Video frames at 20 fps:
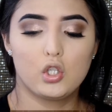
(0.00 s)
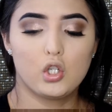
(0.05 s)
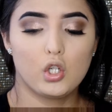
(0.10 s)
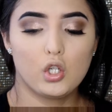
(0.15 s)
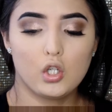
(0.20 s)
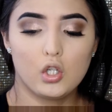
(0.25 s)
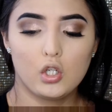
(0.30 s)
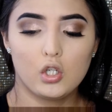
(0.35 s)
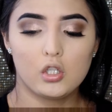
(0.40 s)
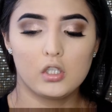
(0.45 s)

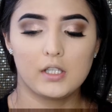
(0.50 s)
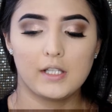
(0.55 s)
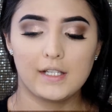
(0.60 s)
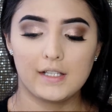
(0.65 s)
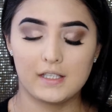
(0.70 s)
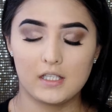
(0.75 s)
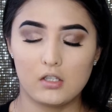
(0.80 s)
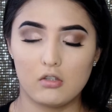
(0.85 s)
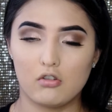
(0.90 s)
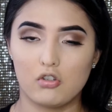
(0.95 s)
good,
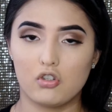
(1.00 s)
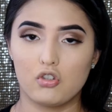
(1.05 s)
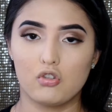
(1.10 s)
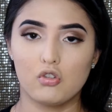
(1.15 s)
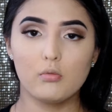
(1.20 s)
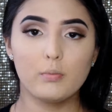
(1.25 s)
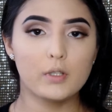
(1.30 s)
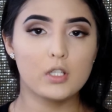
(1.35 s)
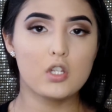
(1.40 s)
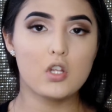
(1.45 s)
like they're
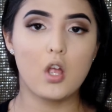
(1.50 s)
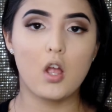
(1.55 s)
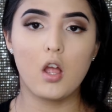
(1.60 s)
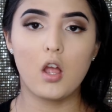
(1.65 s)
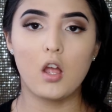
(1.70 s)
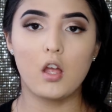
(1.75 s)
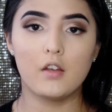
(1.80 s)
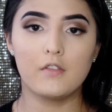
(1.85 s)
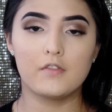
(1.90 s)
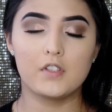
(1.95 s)
super
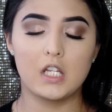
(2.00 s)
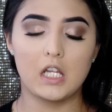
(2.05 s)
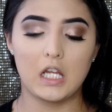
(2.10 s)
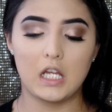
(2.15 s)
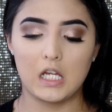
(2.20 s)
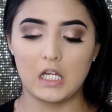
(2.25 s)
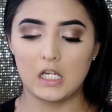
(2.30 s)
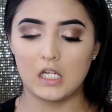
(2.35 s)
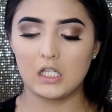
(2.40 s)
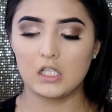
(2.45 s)
soft
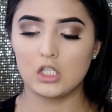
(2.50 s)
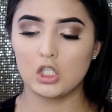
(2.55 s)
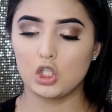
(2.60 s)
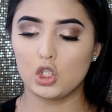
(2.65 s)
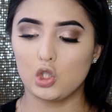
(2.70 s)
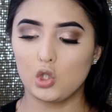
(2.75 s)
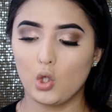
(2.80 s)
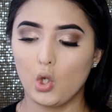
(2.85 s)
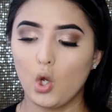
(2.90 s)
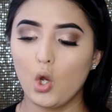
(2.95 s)
and
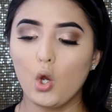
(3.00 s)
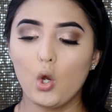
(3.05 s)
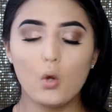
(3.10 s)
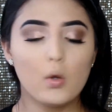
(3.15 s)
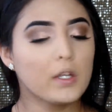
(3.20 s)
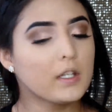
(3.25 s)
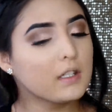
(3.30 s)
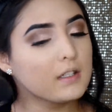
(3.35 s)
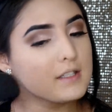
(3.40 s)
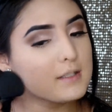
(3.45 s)

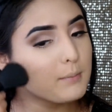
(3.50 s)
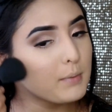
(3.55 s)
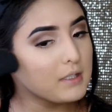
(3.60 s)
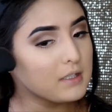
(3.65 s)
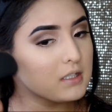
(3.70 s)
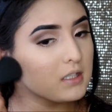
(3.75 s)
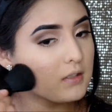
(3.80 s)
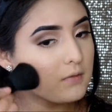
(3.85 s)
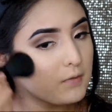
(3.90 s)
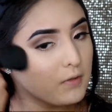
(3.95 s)
so
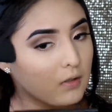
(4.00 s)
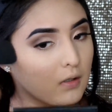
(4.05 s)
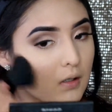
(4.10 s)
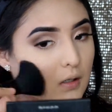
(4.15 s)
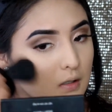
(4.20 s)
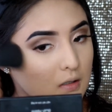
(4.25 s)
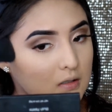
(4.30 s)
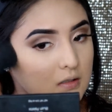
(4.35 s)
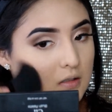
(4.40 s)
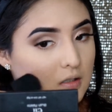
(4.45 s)
inexpensive, you
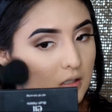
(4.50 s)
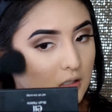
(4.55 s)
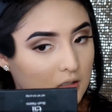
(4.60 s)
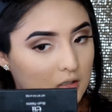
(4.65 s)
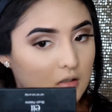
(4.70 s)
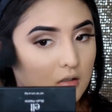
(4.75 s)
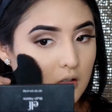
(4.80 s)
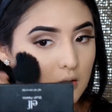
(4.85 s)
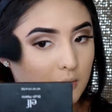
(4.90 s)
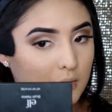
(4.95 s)
guys.
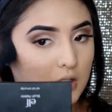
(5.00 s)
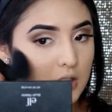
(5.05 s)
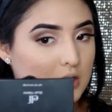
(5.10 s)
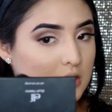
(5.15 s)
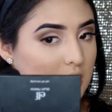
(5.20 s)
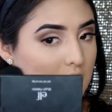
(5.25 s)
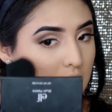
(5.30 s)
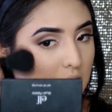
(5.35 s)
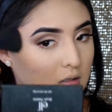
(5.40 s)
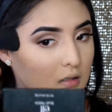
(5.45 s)
Like they're
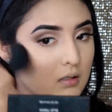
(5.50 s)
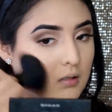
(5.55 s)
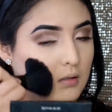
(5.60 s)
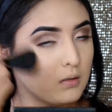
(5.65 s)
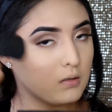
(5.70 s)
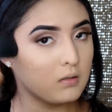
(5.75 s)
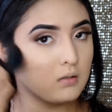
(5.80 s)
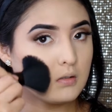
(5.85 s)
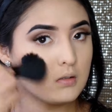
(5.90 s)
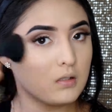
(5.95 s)
amazing.
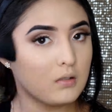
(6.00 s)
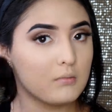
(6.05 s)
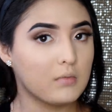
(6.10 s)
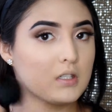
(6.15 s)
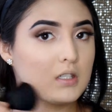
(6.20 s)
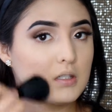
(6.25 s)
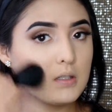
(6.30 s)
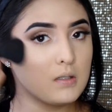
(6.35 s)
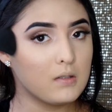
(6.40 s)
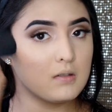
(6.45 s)
So I'm
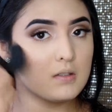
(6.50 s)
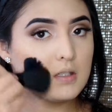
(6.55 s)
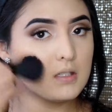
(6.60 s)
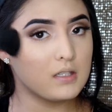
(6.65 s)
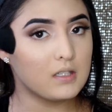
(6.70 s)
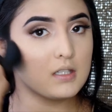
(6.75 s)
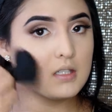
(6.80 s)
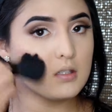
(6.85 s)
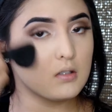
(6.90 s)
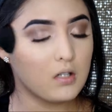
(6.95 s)
just gonna use
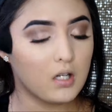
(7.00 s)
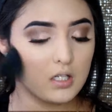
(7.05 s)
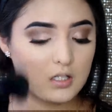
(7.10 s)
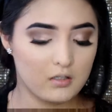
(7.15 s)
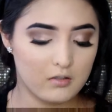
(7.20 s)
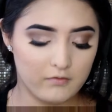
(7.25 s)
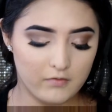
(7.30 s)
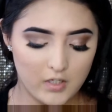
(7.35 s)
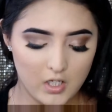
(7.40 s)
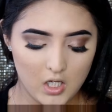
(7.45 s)
this to
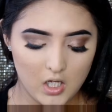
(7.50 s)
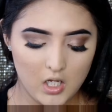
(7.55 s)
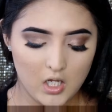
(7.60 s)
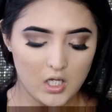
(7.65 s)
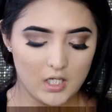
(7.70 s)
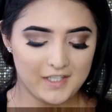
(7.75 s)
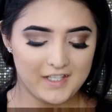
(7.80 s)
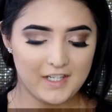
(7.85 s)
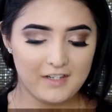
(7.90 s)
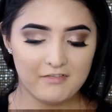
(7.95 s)
kind of
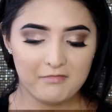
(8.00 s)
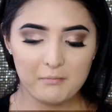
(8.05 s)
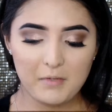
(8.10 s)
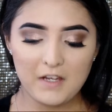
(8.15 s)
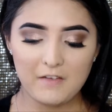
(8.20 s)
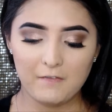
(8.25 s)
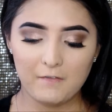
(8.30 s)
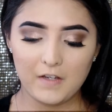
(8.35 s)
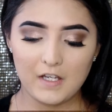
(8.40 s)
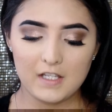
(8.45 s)
give
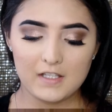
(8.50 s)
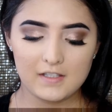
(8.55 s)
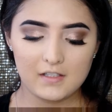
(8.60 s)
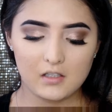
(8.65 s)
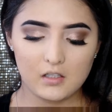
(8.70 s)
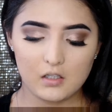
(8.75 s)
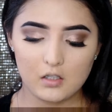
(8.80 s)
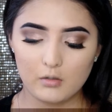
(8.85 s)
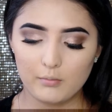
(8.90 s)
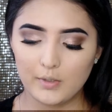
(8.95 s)
my face
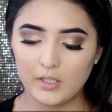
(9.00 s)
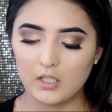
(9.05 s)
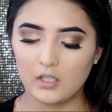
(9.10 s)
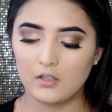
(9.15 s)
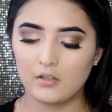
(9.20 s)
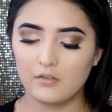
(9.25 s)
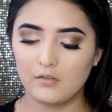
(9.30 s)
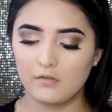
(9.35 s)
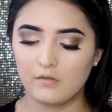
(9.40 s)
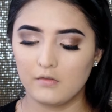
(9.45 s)
a little bit
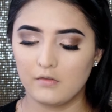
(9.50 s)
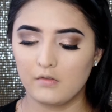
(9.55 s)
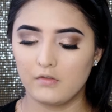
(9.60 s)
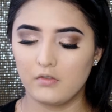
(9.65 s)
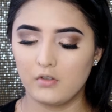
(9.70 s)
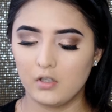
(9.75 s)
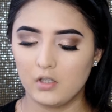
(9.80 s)
of